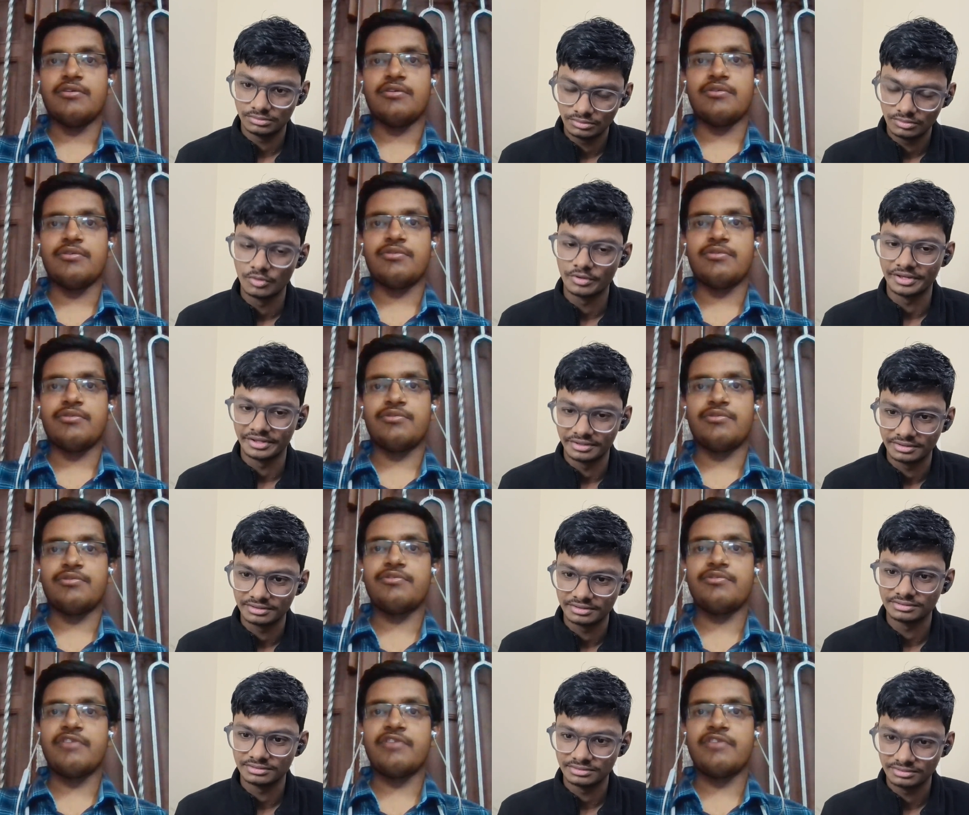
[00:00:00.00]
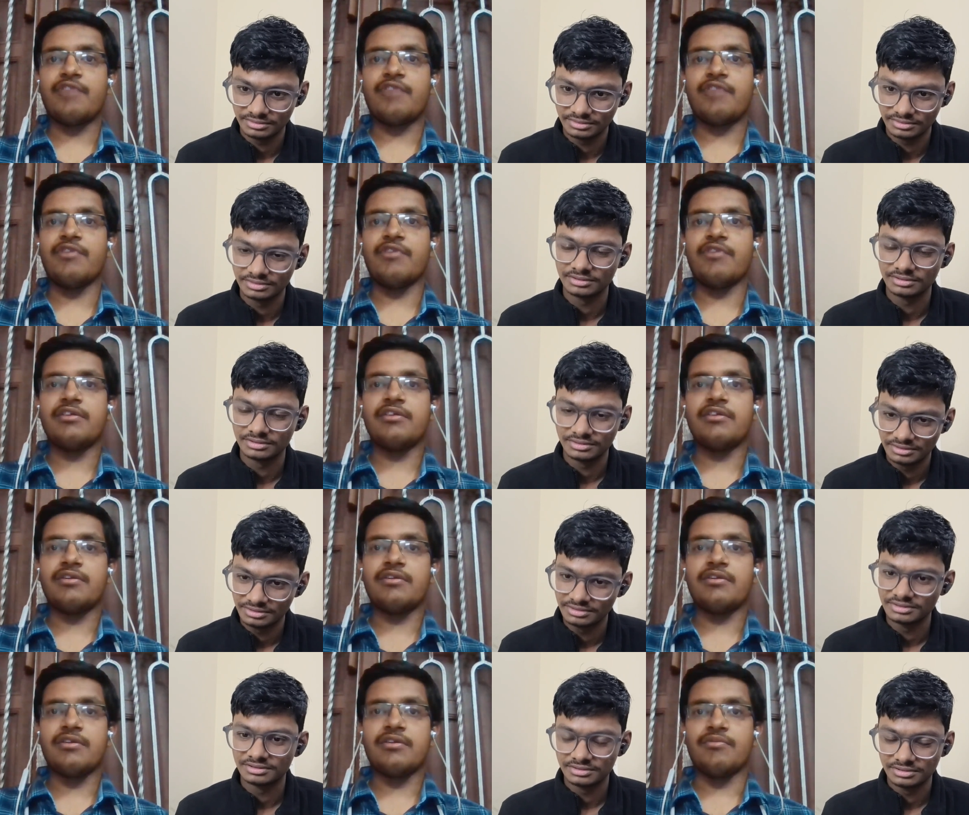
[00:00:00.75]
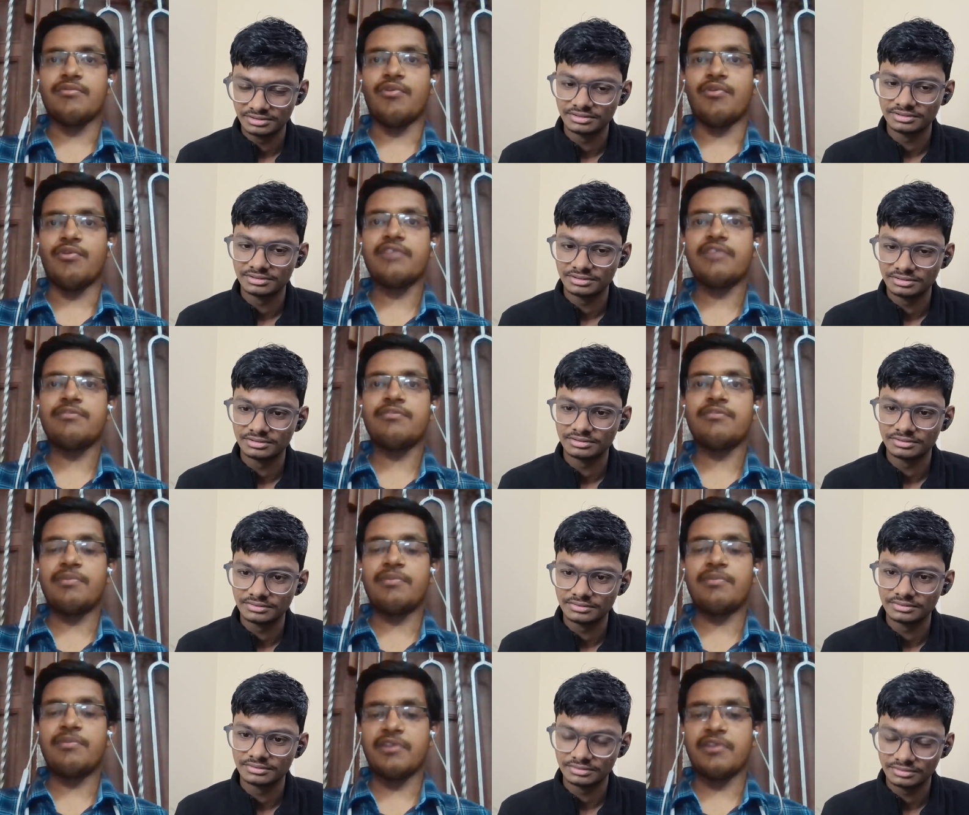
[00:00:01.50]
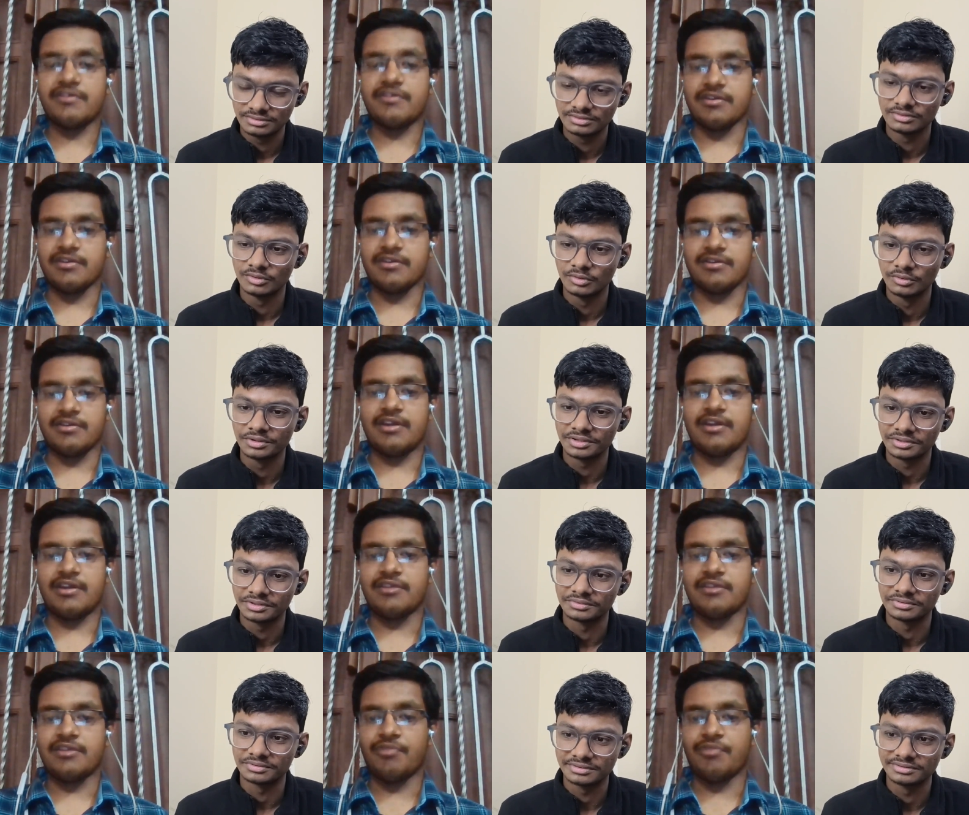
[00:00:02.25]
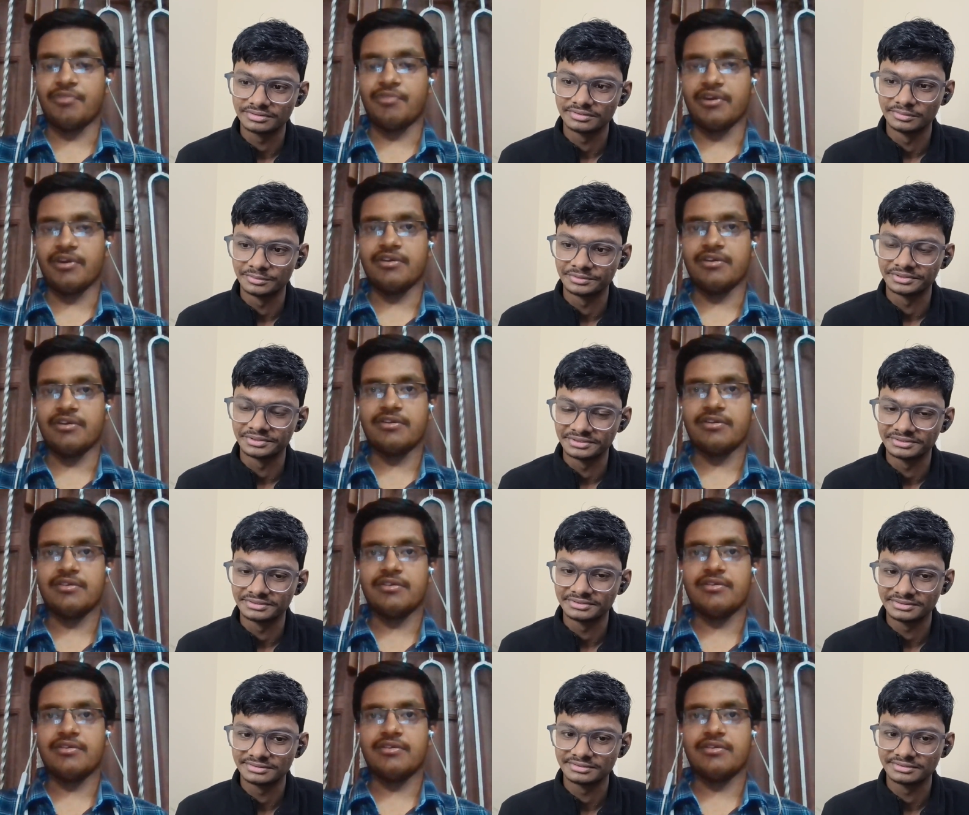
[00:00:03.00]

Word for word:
Speaker 1: Okay. To check whether what is the preparation okay. at that point. Okay.